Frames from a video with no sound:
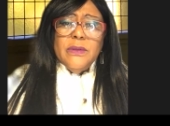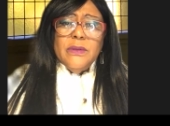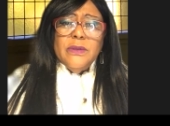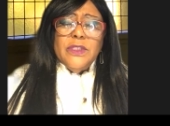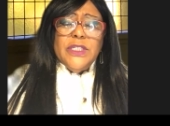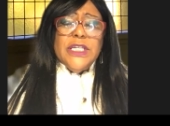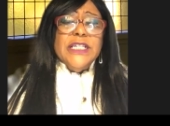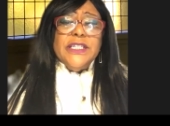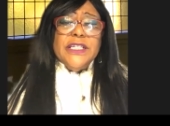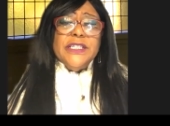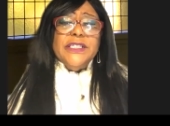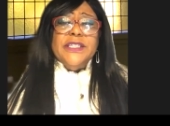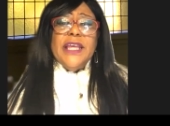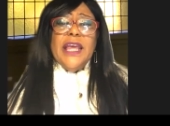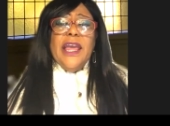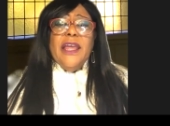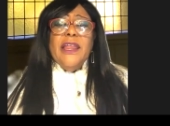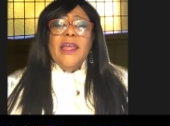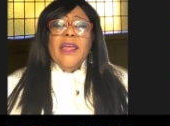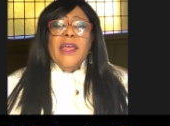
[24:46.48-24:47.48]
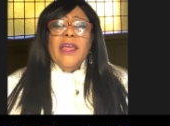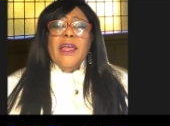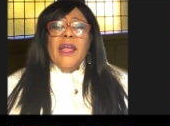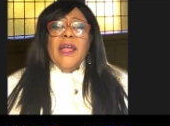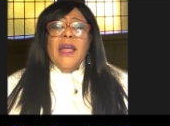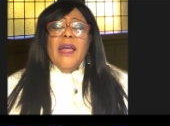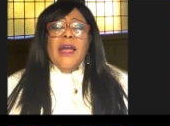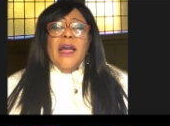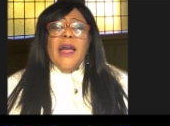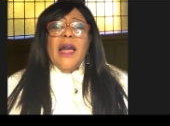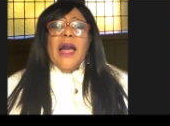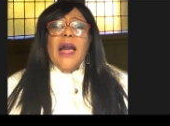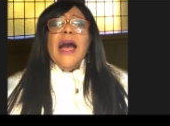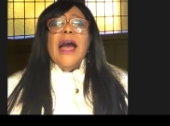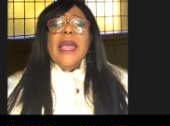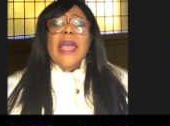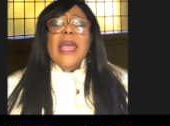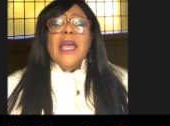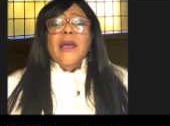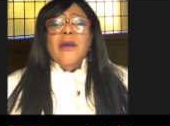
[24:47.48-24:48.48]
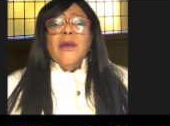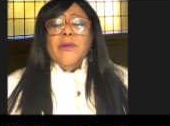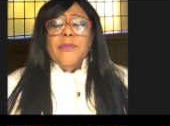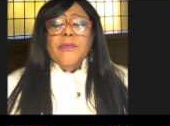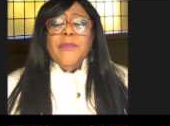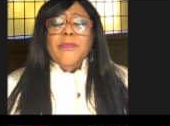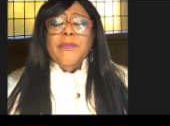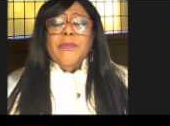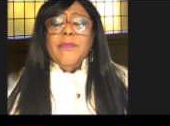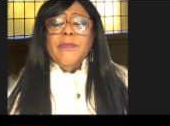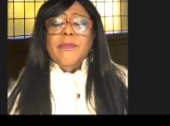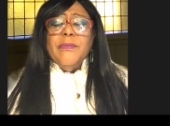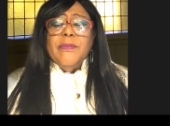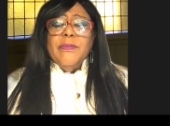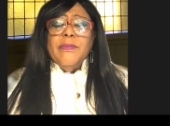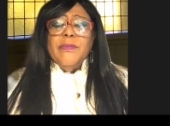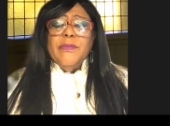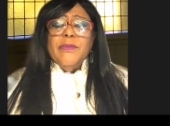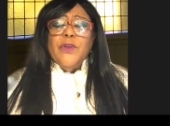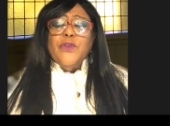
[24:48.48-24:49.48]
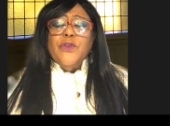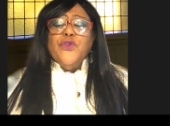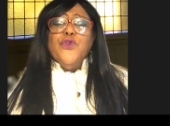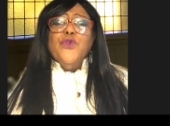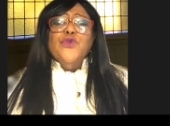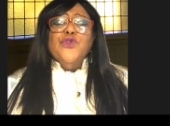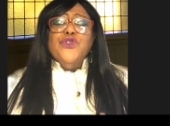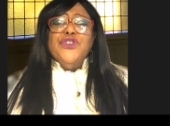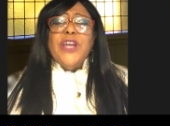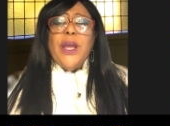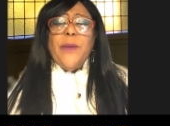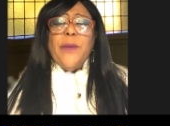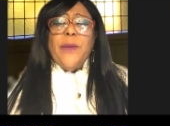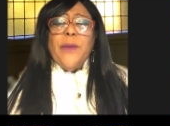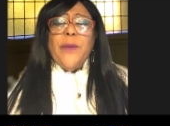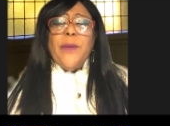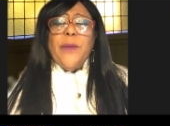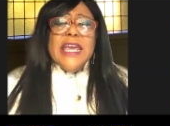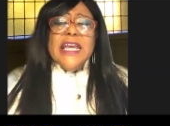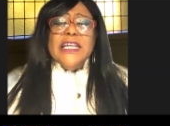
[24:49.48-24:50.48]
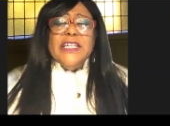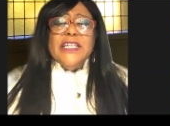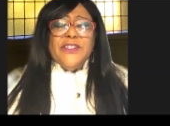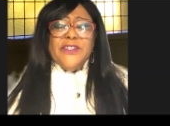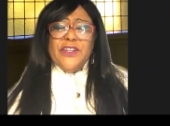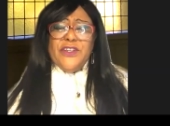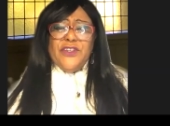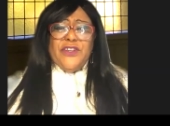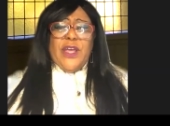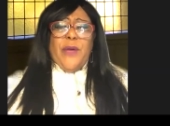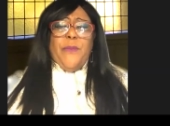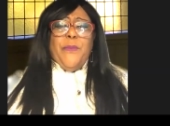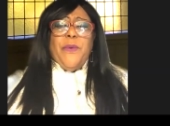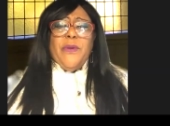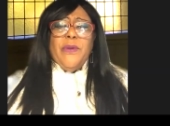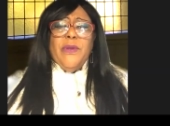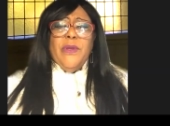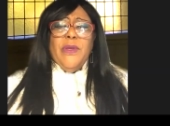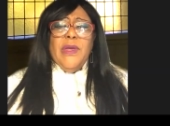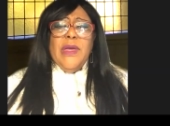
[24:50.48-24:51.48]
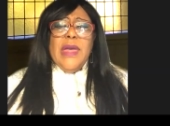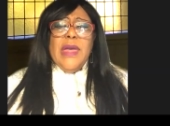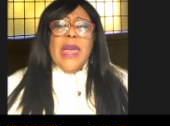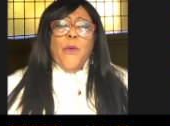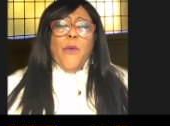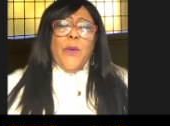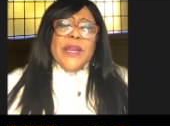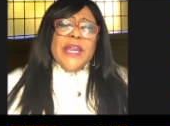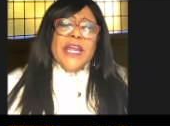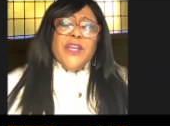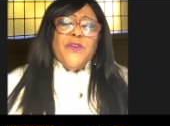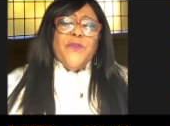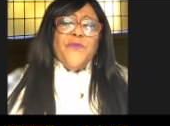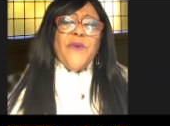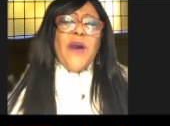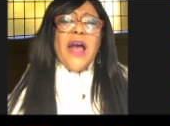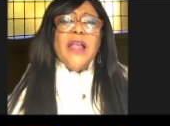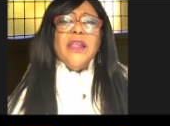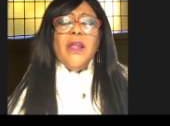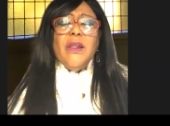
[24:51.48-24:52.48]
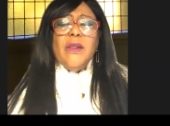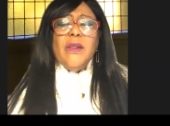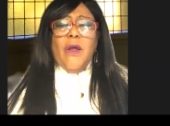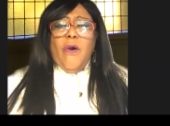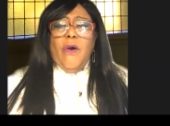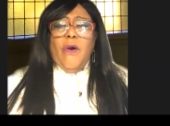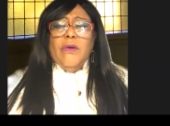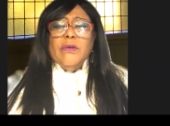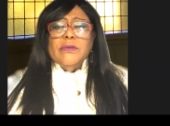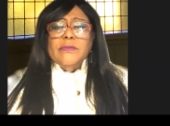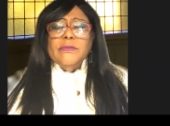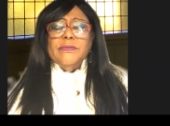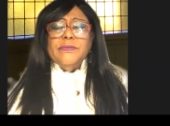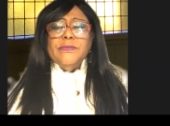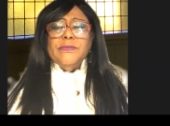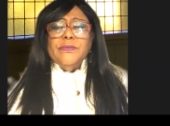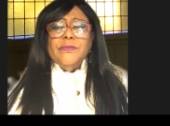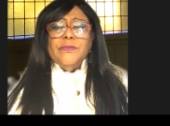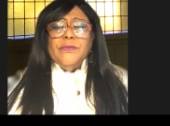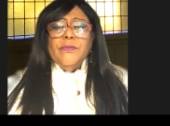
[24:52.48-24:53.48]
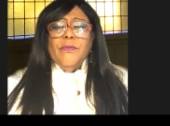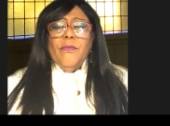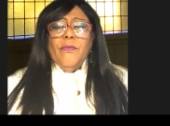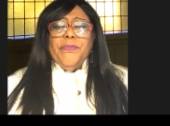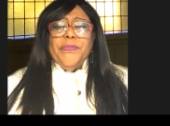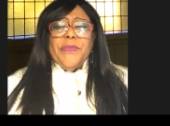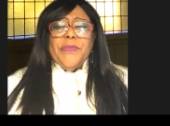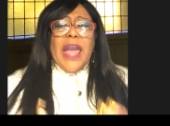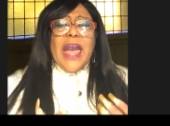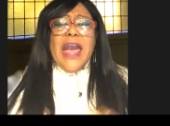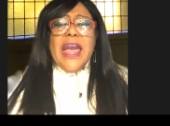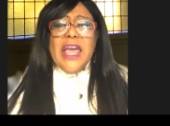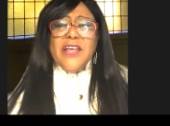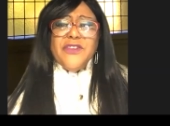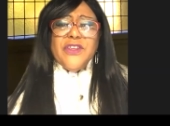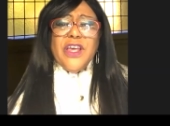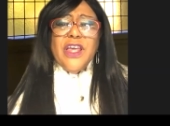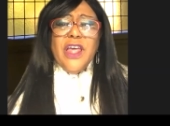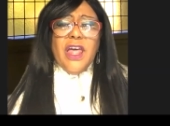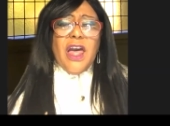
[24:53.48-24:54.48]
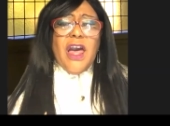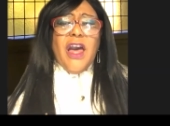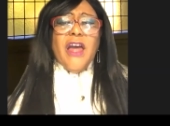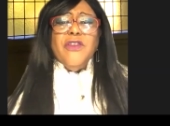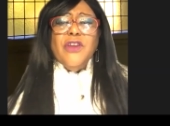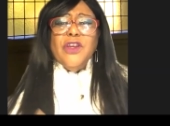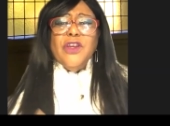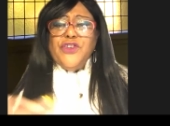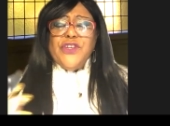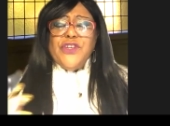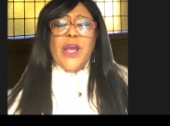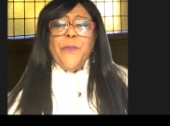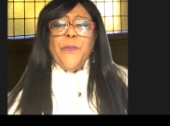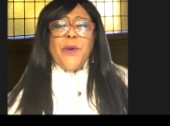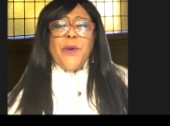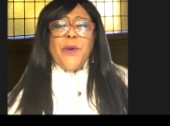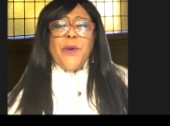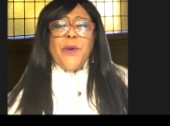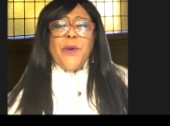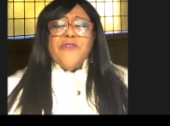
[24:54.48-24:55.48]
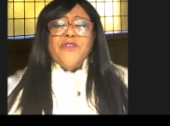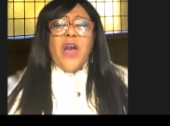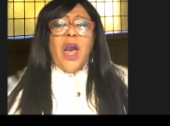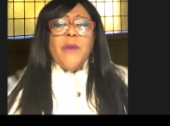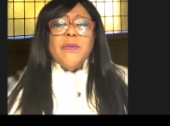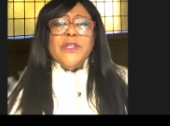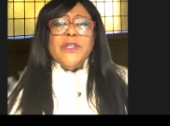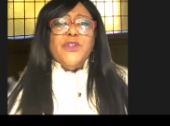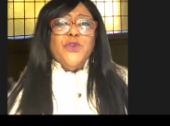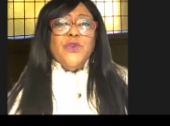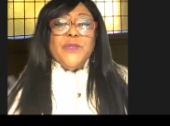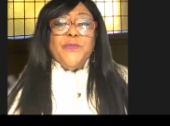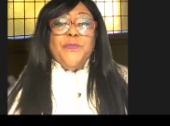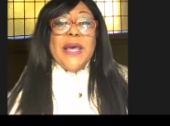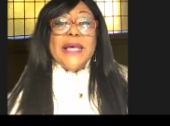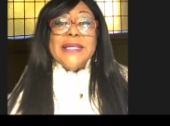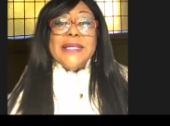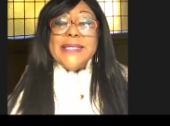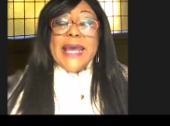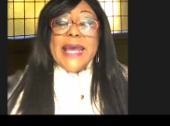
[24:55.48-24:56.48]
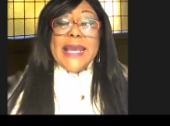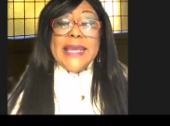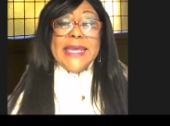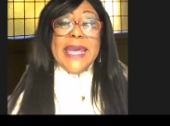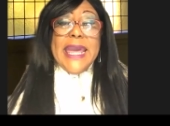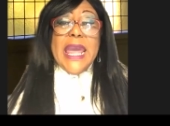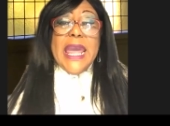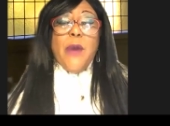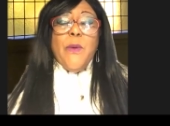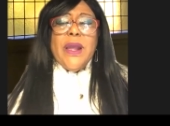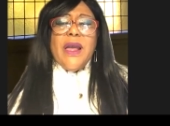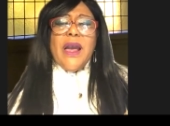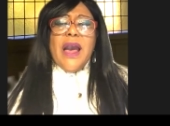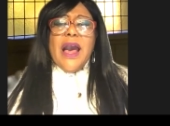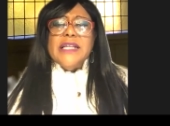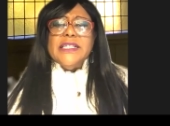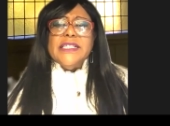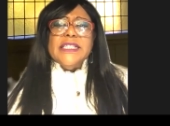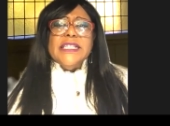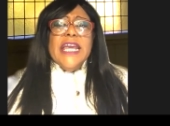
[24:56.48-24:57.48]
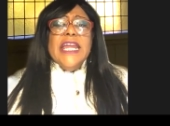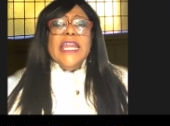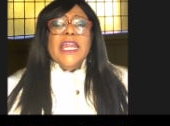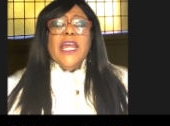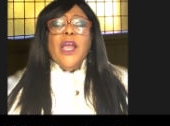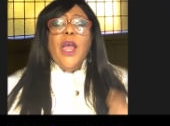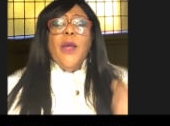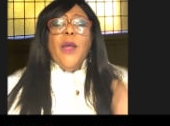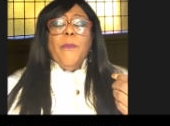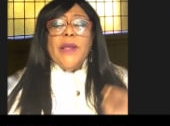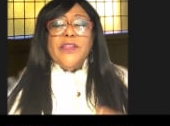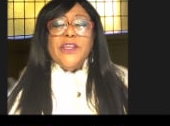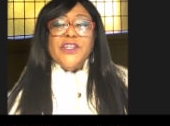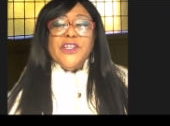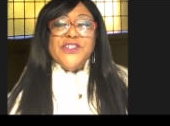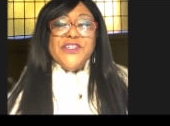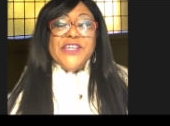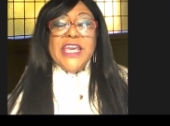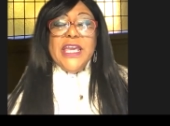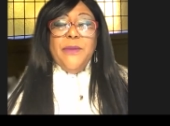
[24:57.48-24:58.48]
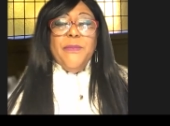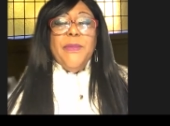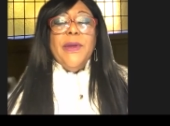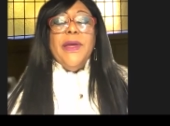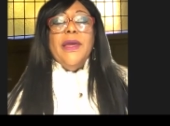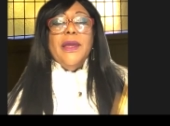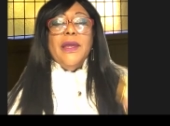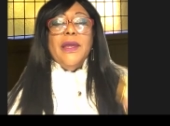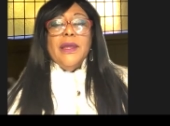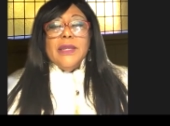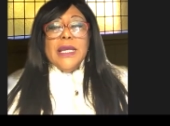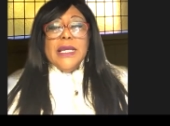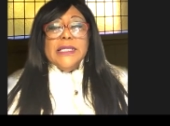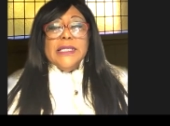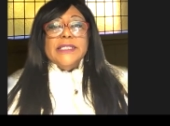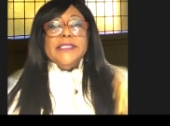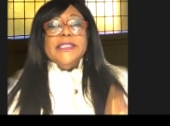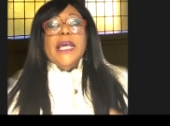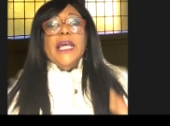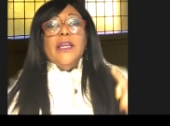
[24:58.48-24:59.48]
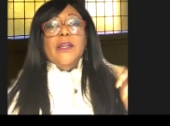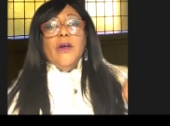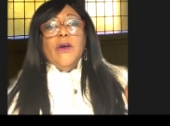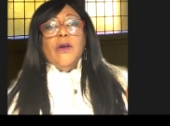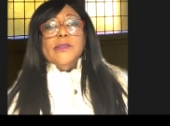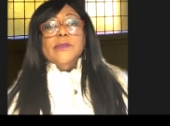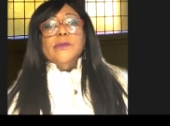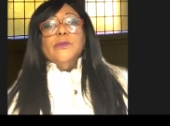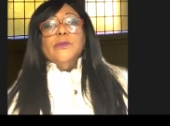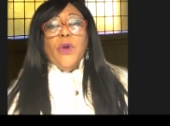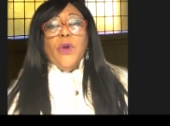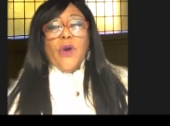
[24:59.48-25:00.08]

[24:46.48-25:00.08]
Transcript: Jesus said, I am the true shepherd. He is the shepherd. We need to follow along. I, as a under shepherd, my job is to do as best I can with God's leading, but the sheep need to say, Look, we're